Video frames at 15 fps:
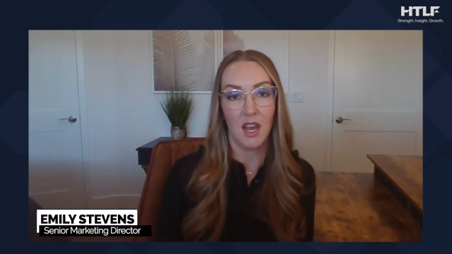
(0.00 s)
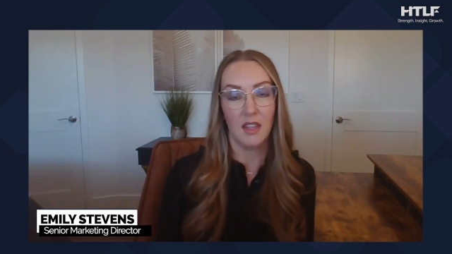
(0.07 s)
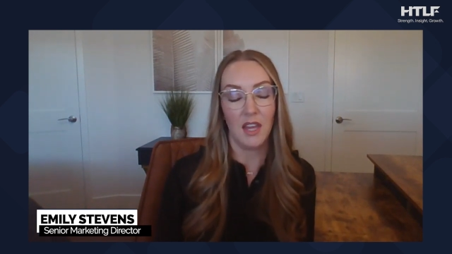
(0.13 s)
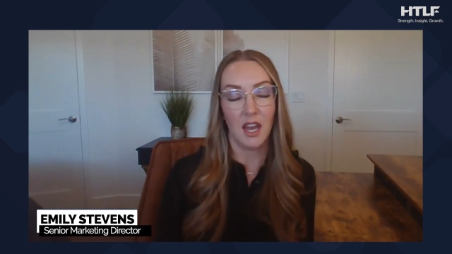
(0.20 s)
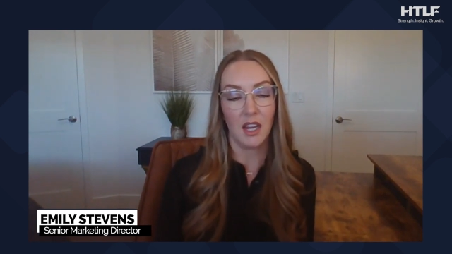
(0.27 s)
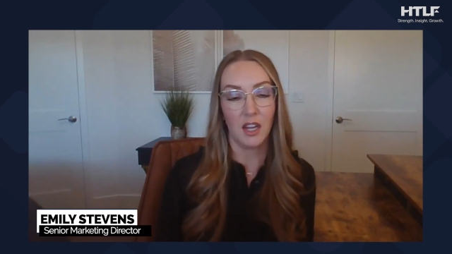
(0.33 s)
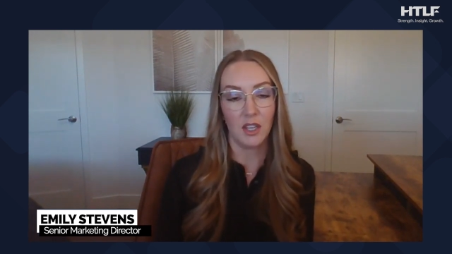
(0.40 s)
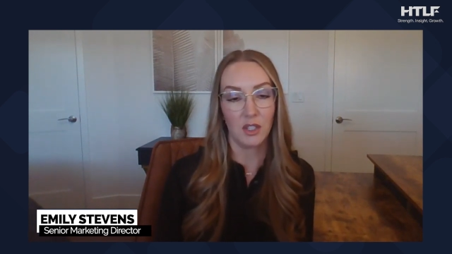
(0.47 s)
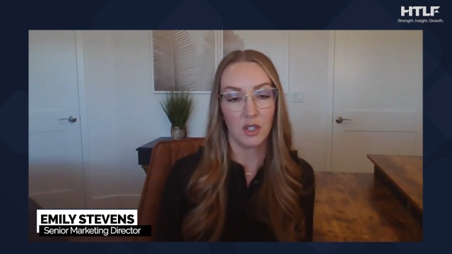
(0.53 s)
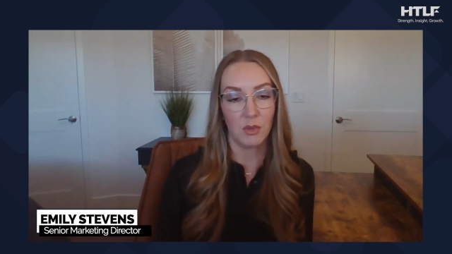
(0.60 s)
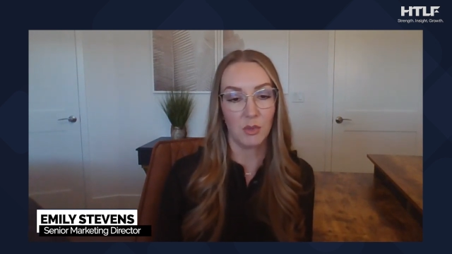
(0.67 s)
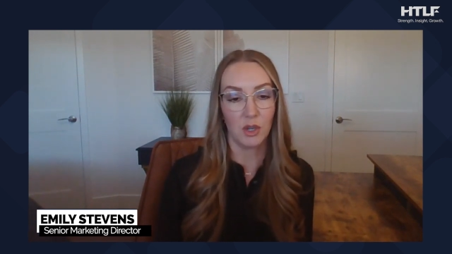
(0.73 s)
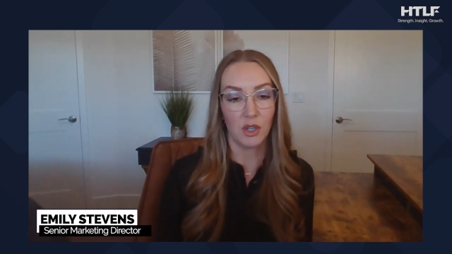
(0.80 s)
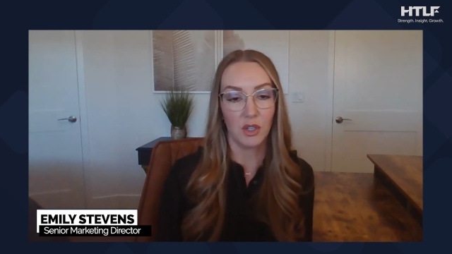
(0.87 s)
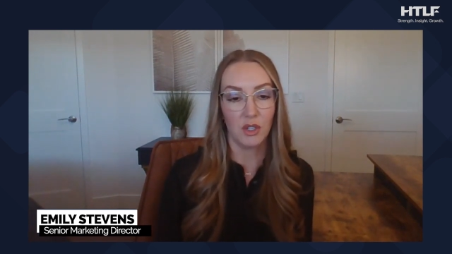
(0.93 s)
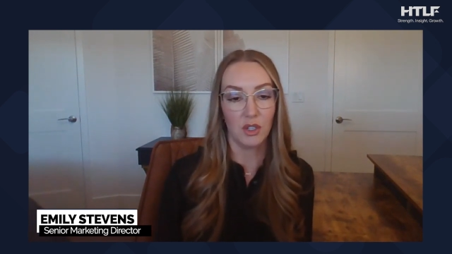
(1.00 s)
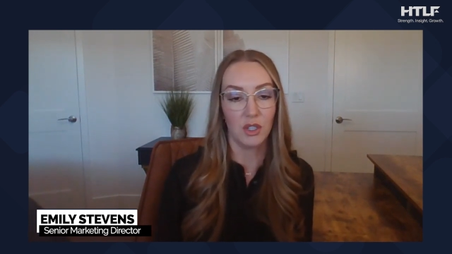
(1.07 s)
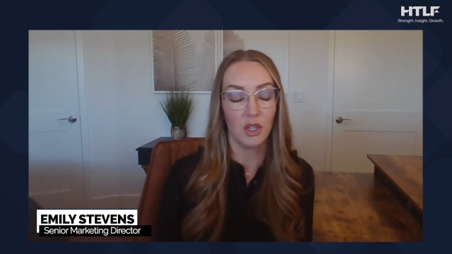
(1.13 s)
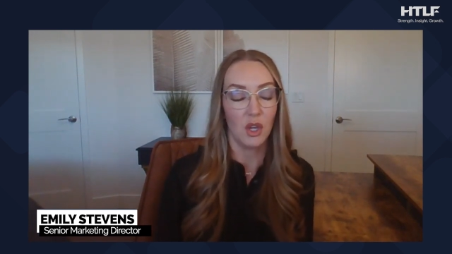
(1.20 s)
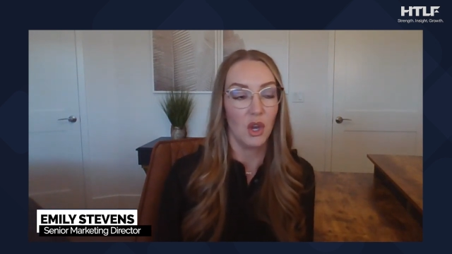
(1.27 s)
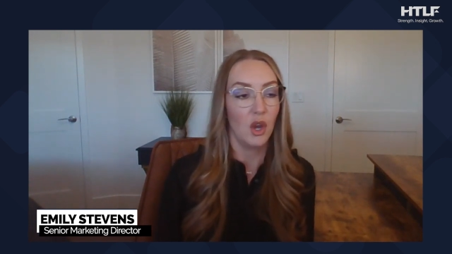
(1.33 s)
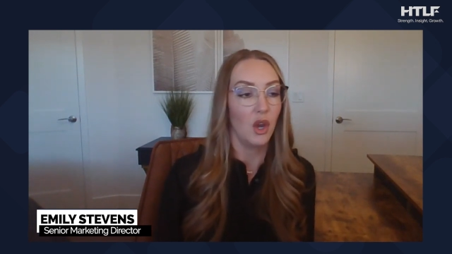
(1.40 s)
that
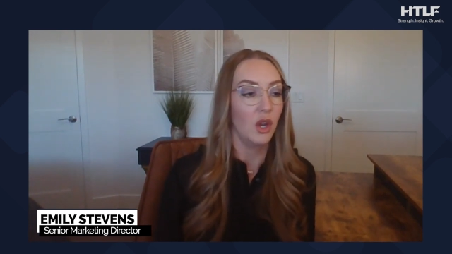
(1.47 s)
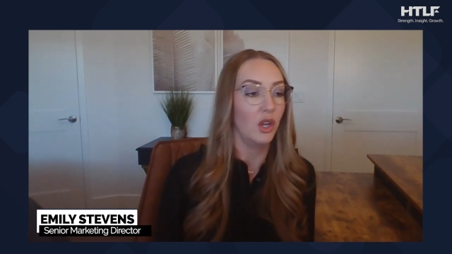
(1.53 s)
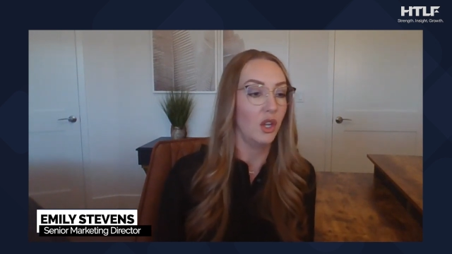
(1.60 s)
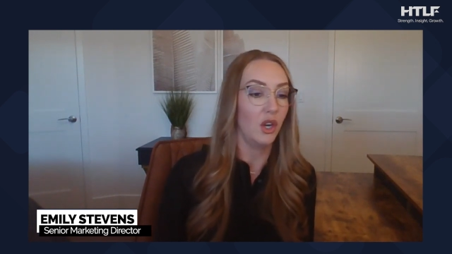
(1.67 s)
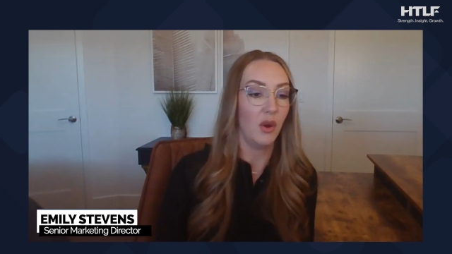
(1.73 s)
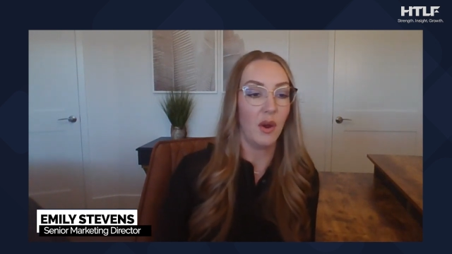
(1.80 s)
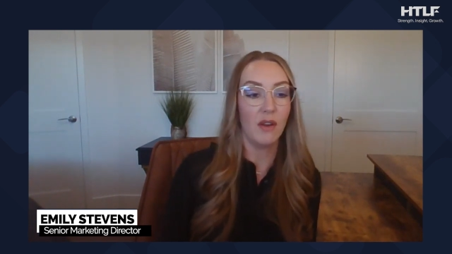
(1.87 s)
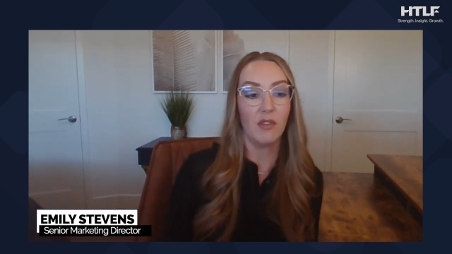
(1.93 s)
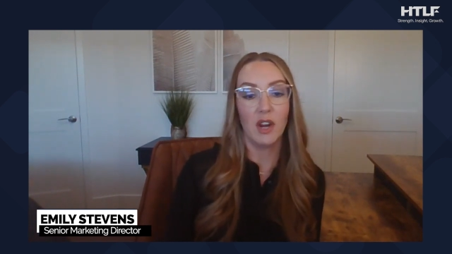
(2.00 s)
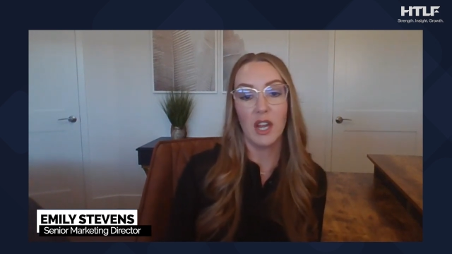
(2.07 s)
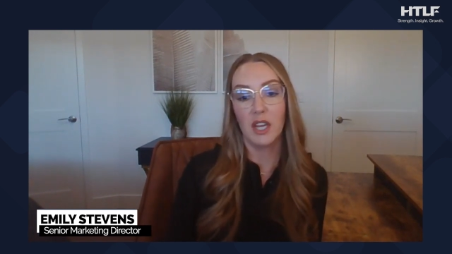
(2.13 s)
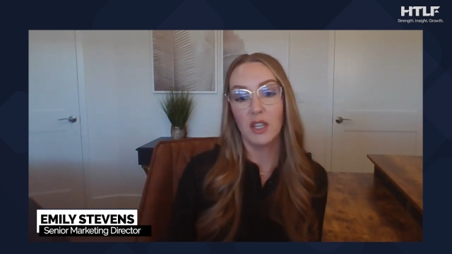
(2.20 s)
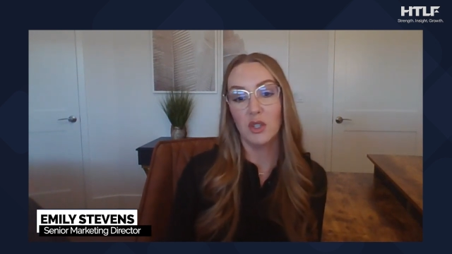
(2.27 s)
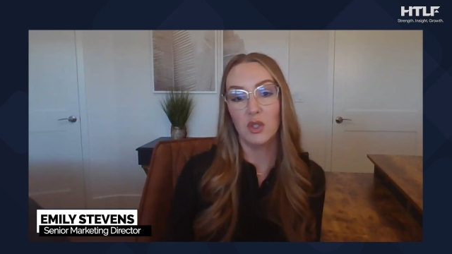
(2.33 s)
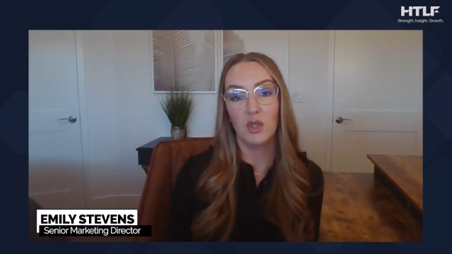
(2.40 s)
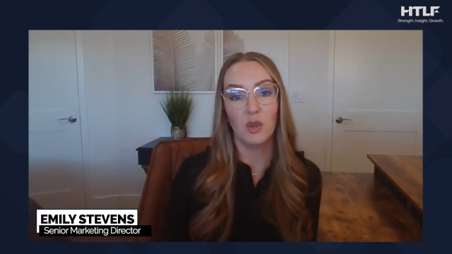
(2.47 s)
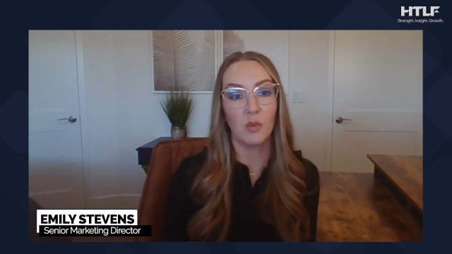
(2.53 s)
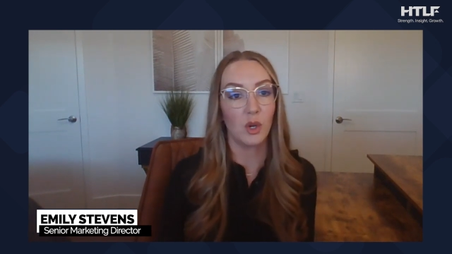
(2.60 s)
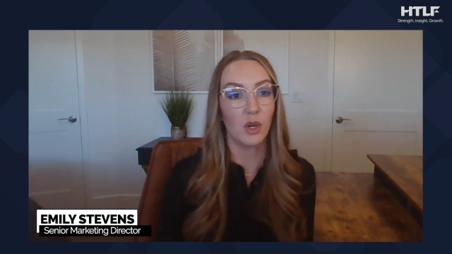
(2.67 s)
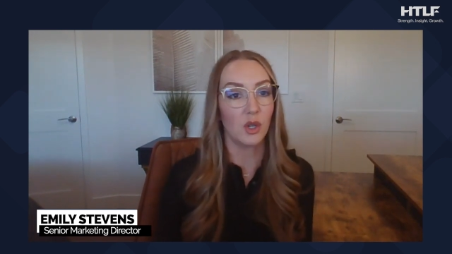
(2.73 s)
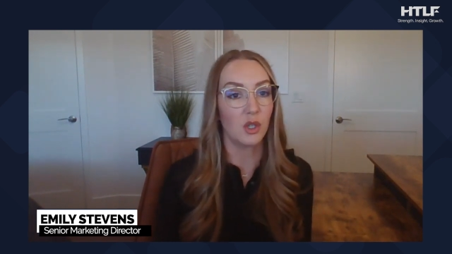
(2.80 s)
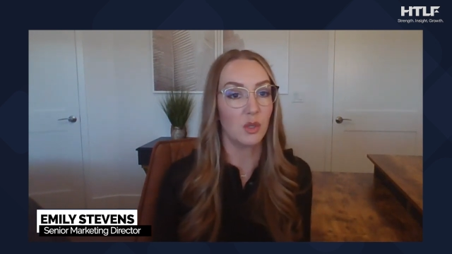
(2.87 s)
customers, you know, everyday
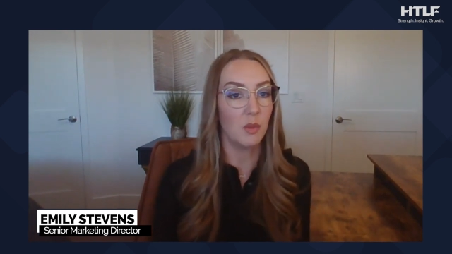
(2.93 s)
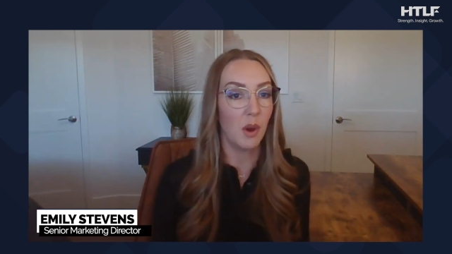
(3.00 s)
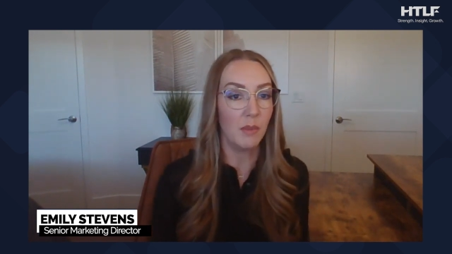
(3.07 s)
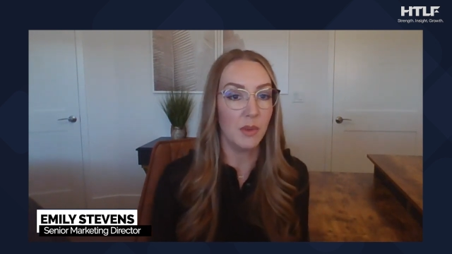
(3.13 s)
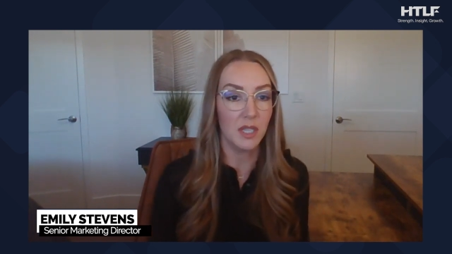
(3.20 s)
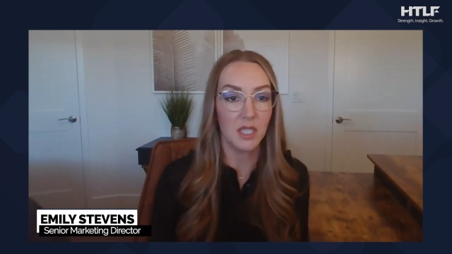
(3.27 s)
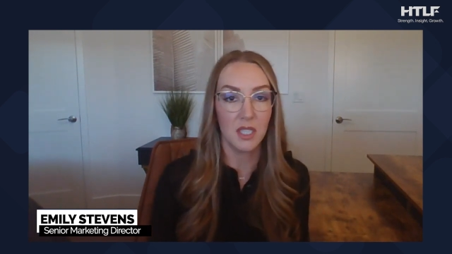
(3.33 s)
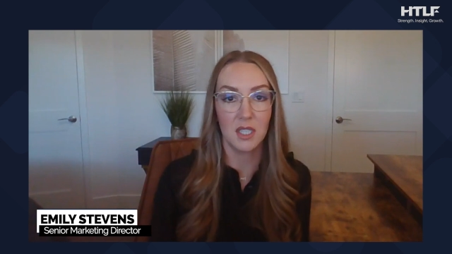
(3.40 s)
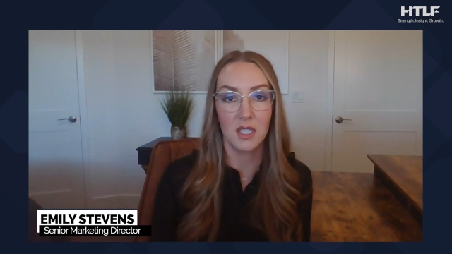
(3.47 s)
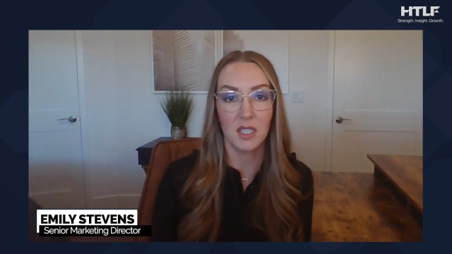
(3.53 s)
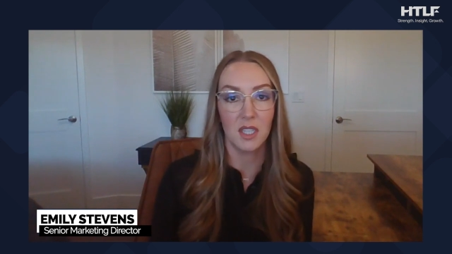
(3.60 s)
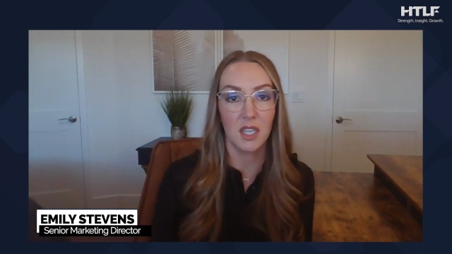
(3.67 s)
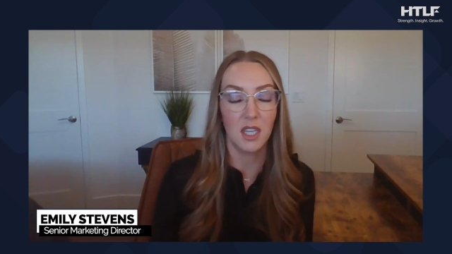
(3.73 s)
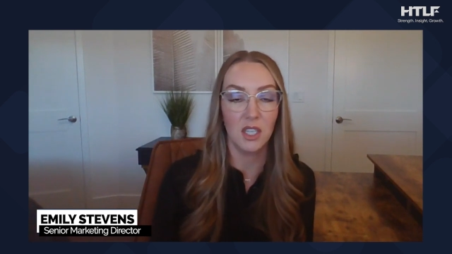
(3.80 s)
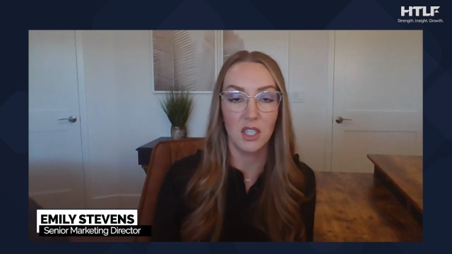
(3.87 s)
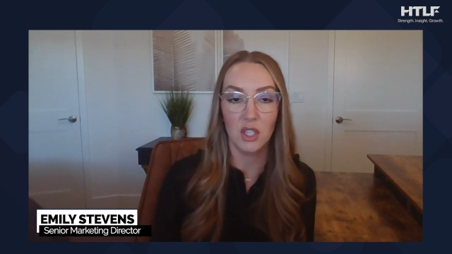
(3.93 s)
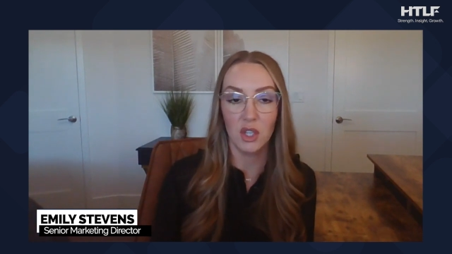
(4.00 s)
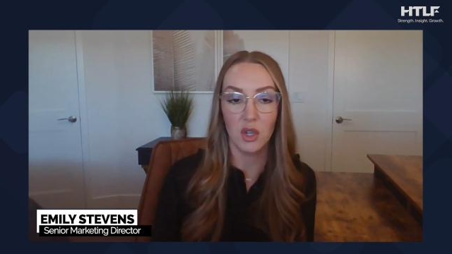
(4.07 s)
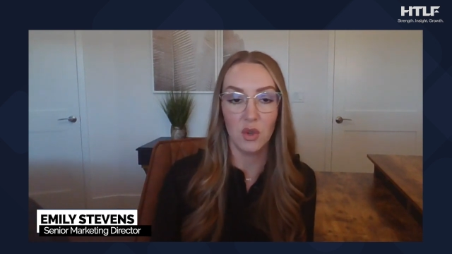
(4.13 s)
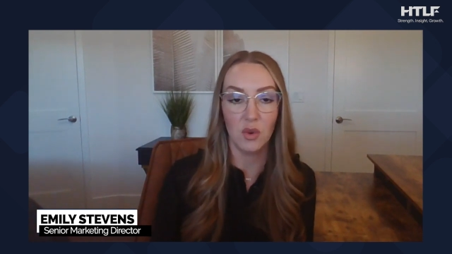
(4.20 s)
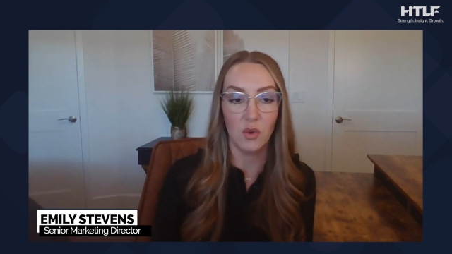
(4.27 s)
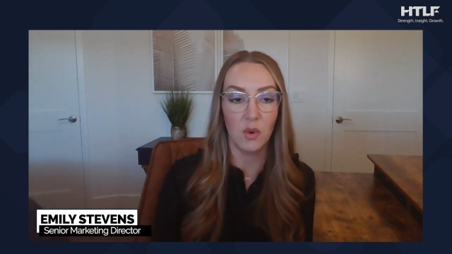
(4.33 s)
consumers, small businesses can
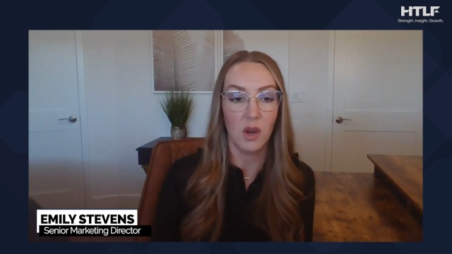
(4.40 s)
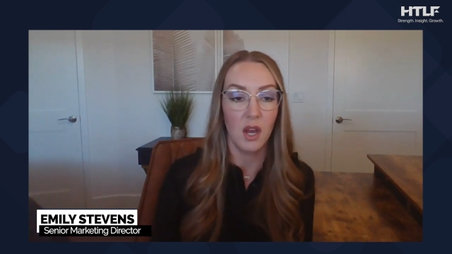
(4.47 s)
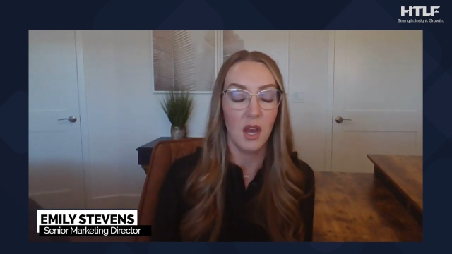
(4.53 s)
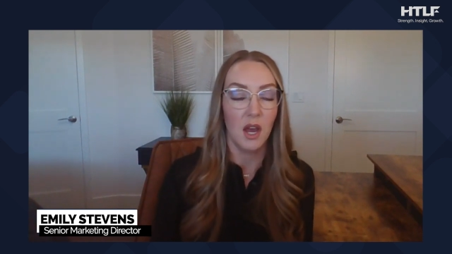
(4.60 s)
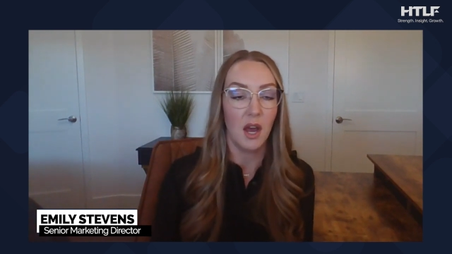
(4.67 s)
do